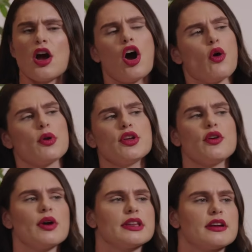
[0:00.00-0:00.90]
oh, were you
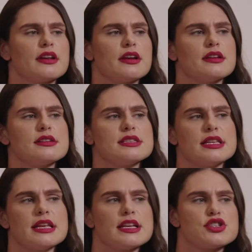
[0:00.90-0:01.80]
going there to see
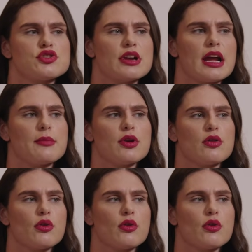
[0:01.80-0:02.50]
the Instagrammer,